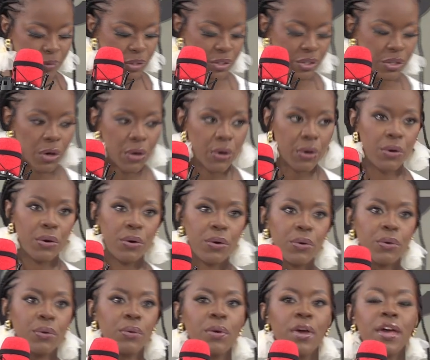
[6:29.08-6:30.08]

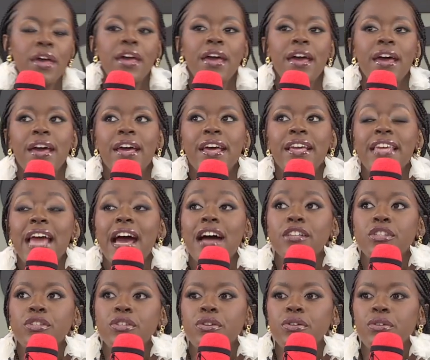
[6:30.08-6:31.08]
so, yeah,
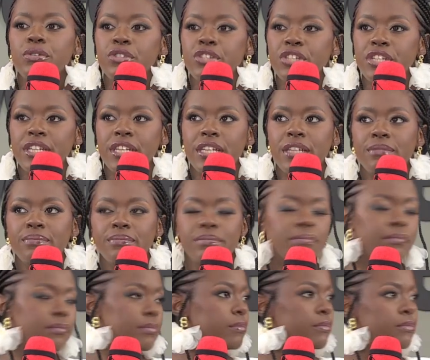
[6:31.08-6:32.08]
so she
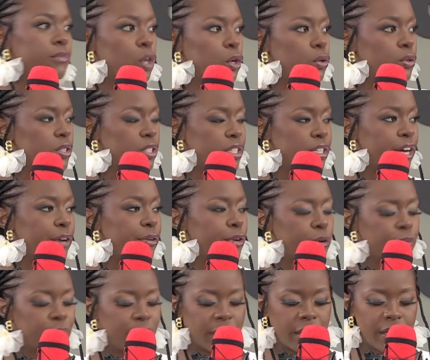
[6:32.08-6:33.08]
goes to
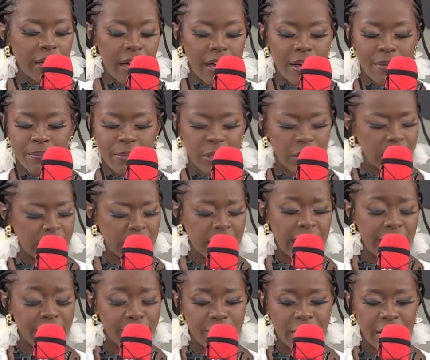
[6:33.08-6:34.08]
Nairobi, um, builds a
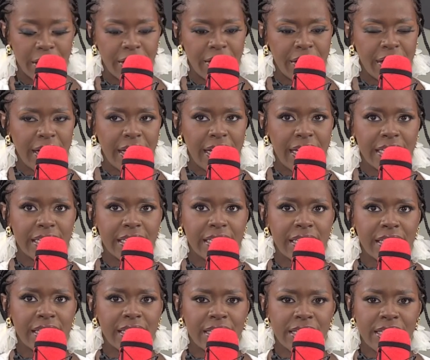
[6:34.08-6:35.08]
life there, and
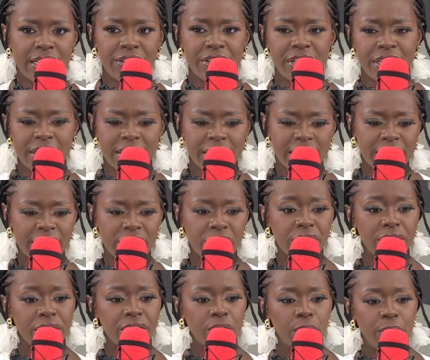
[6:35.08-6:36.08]
the series is
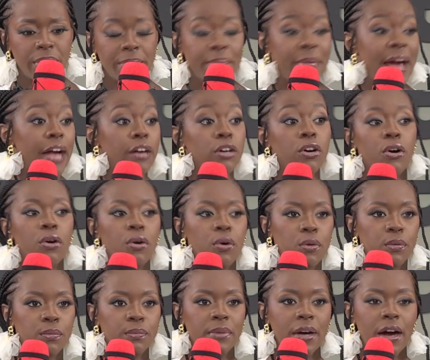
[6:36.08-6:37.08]
her going back
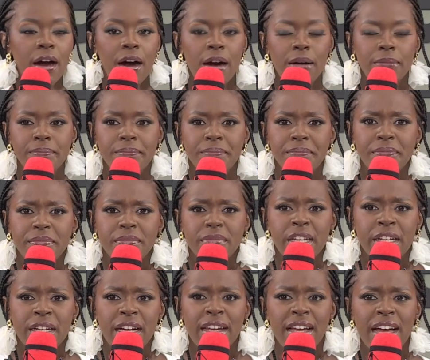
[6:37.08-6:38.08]
home um,
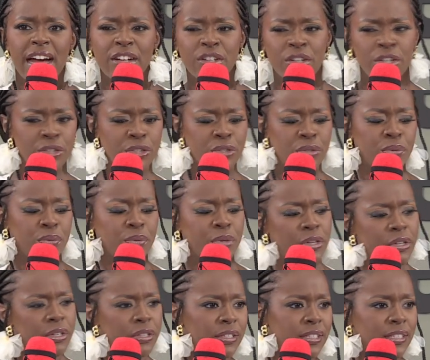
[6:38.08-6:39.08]
and kind of her, her two
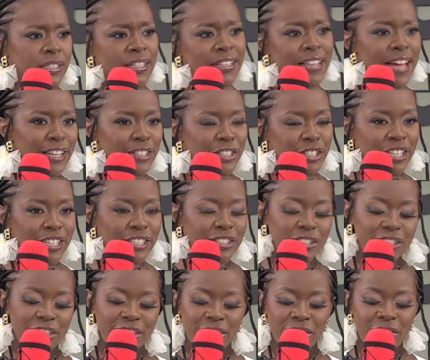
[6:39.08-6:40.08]
worlds clashing.
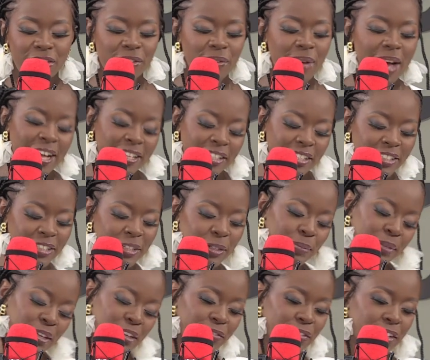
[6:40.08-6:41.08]
She also has a
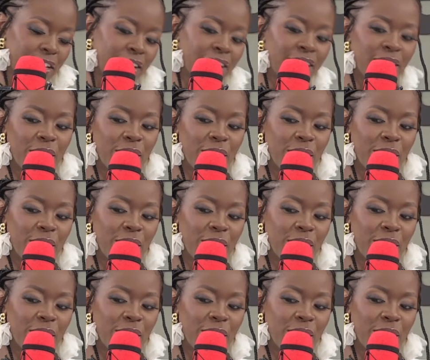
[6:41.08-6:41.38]
little bit of a